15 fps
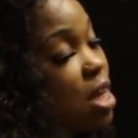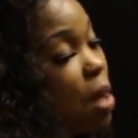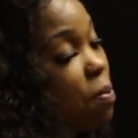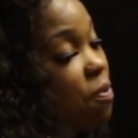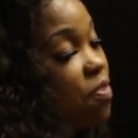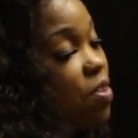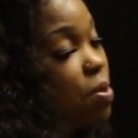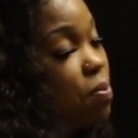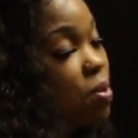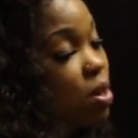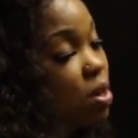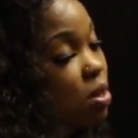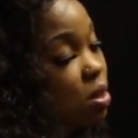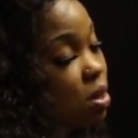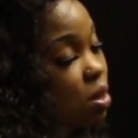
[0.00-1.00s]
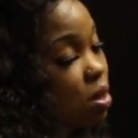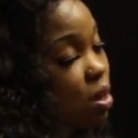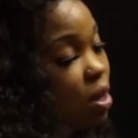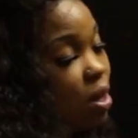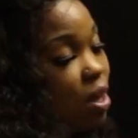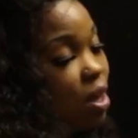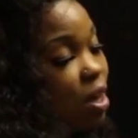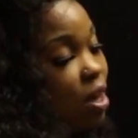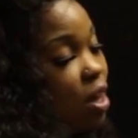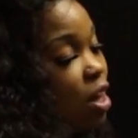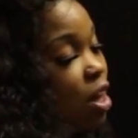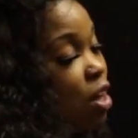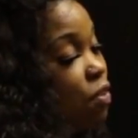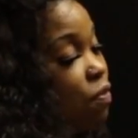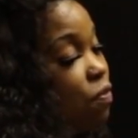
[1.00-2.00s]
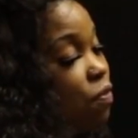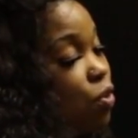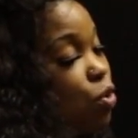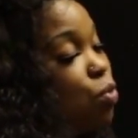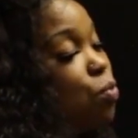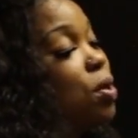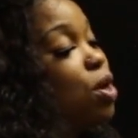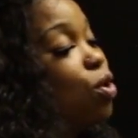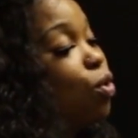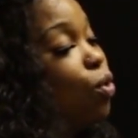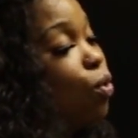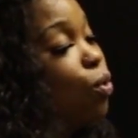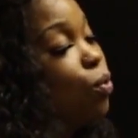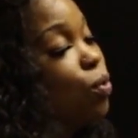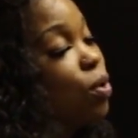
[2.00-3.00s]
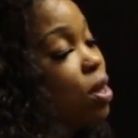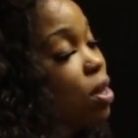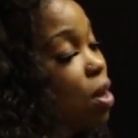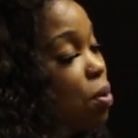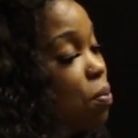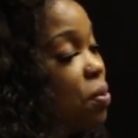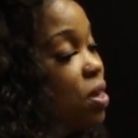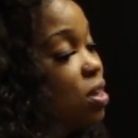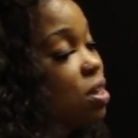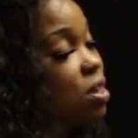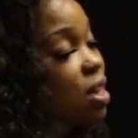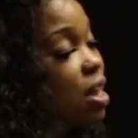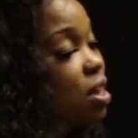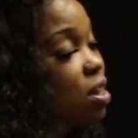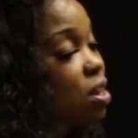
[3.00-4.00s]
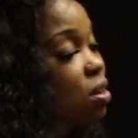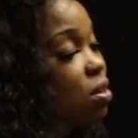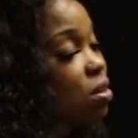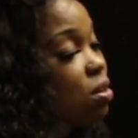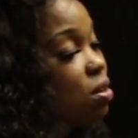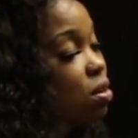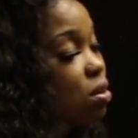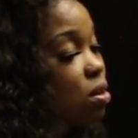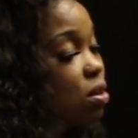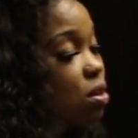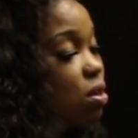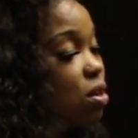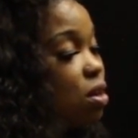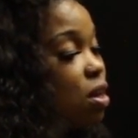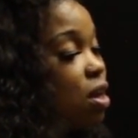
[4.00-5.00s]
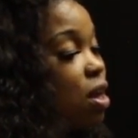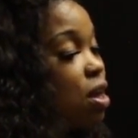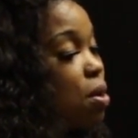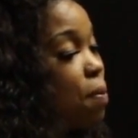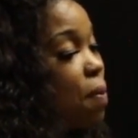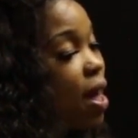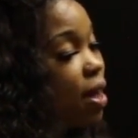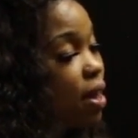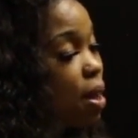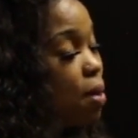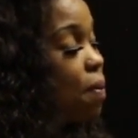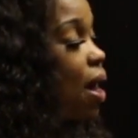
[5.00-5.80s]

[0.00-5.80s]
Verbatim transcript: type of females, if you be cool with a bitch and a nigga, in the back of their